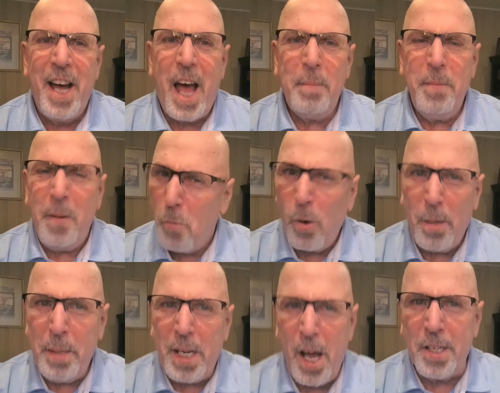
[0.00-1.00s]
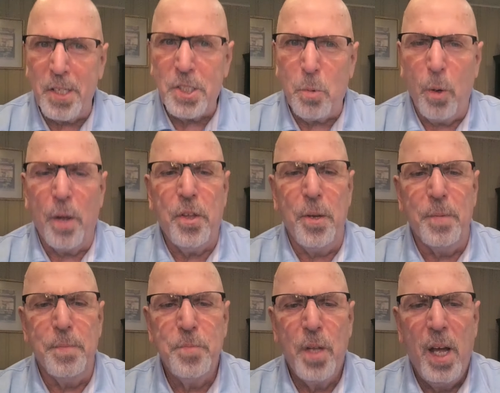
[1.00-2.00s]
I want to be honest with you.
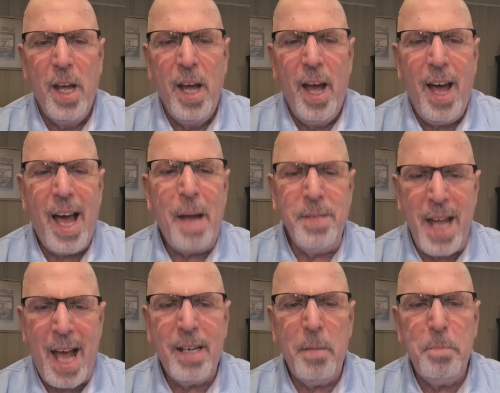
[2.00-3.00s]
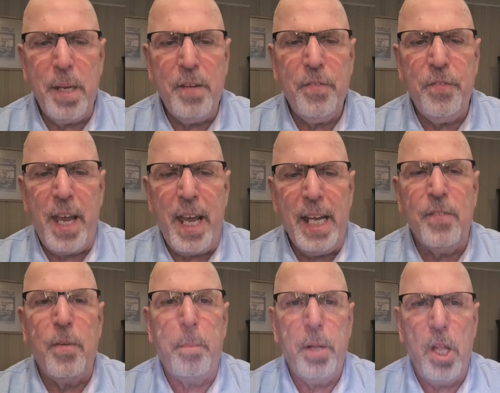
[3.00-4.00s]
I'm not a big fan
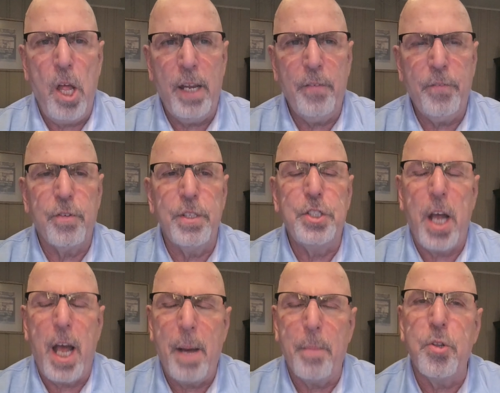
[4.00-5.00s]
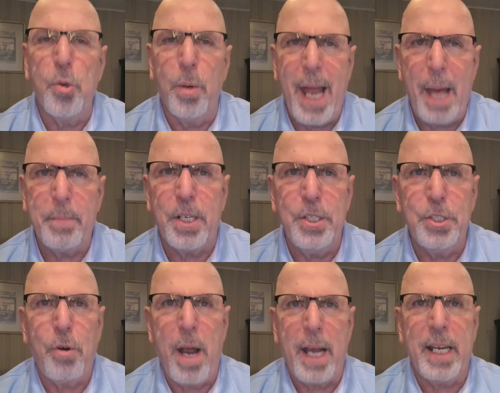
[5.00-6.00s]
of applying for a job through an applicant
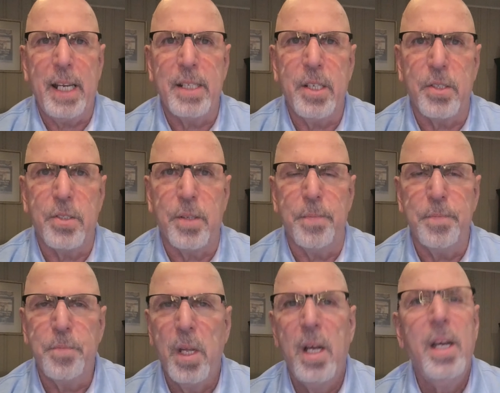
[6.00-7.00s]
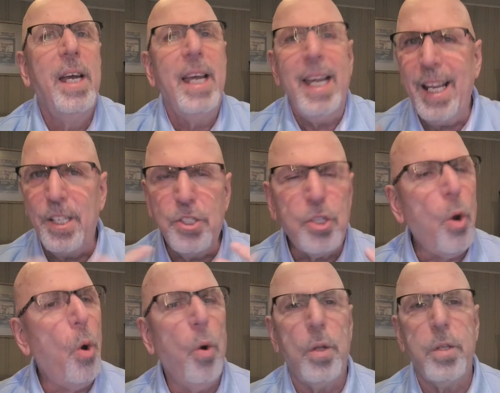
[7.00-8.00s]
tracking system. It's
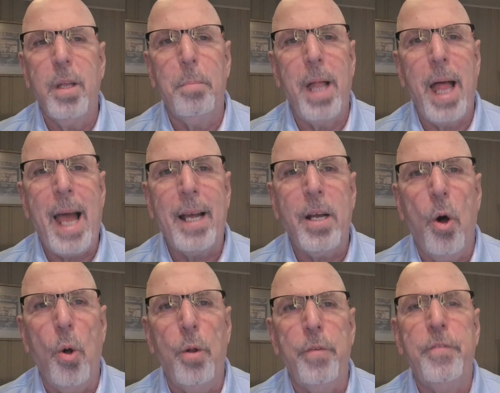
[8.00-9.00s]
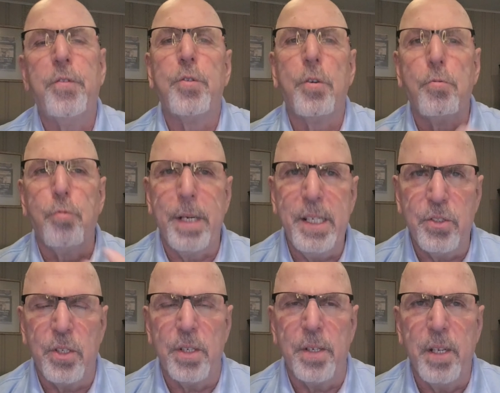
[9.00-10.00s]
called the black hole for a
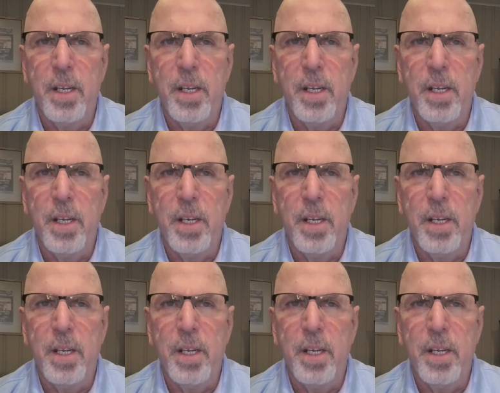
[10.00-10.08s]
reason.